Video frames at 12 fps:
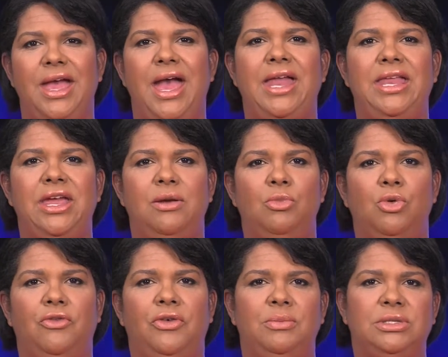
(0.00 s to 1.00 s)
And hear
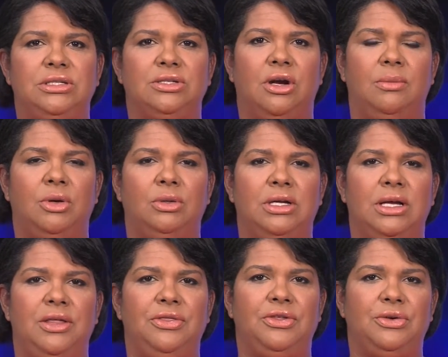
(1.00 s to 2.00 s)
more from Mrs. Carmola
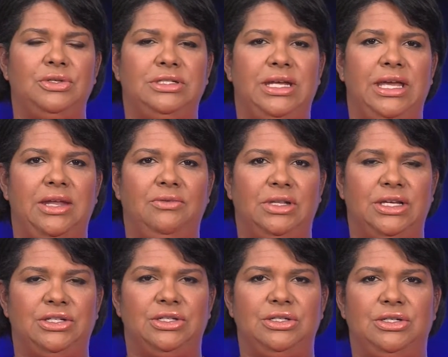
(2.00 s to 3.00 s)
on Thursday in
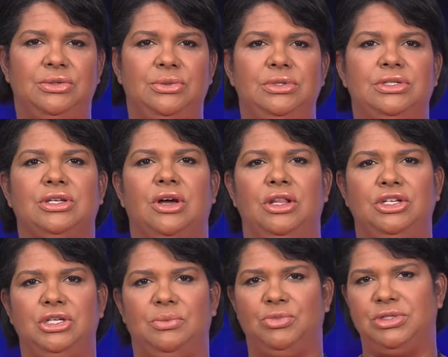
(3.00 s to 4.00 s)
relation to
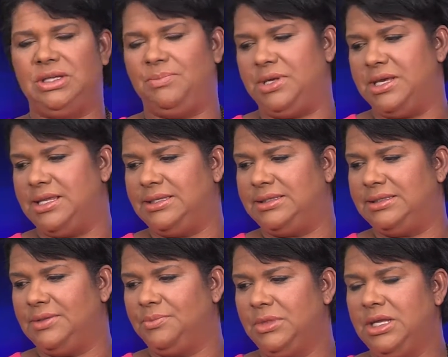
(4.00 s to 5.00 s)
scholarship
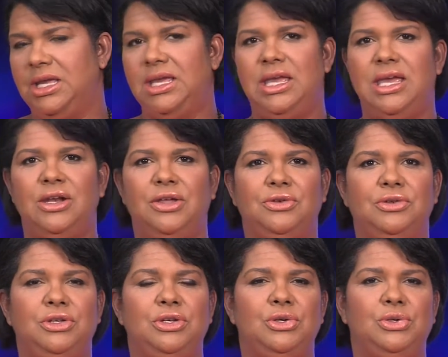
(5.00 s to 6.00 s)
recipients. In other
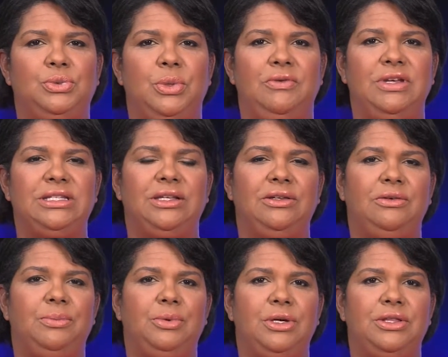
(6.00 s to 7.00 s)
news, we recently
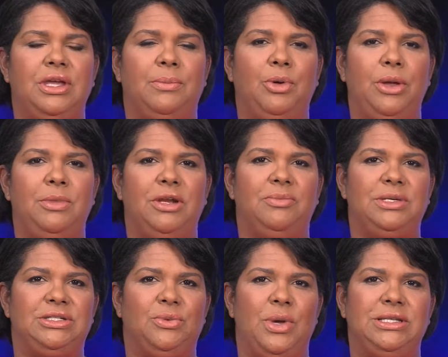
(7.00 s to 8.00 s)
reported the appointment of
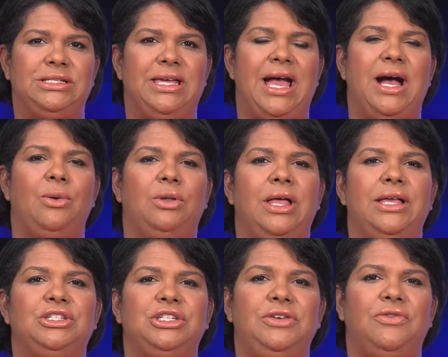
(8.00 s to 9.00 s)
Mr. Wesley Howell
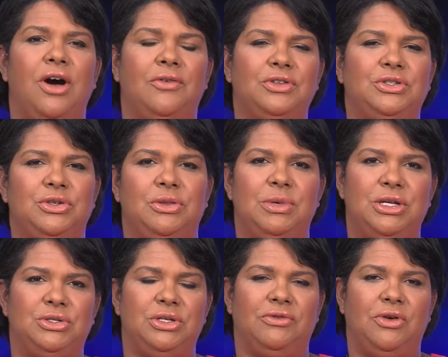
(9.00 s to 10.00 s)
as Chief Officer in the
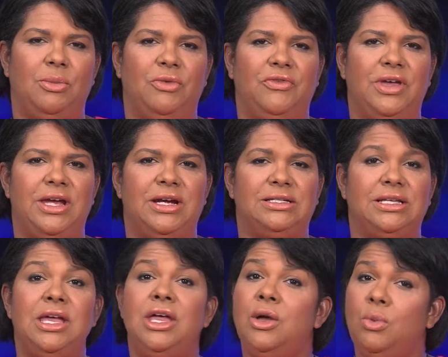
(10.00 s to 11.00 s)
Ministry of Home Affairs.
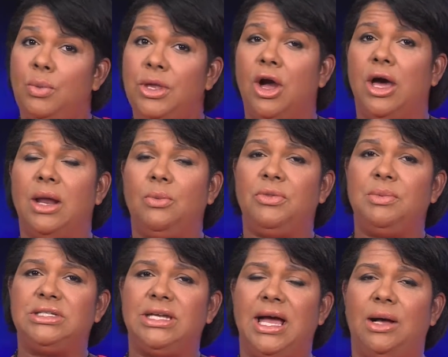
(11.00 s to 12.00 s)
Well, we caught up with
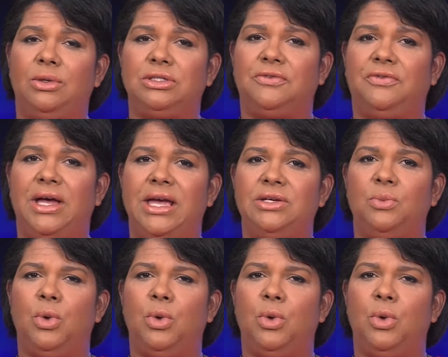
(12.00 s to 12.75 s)
Mr. Howell to find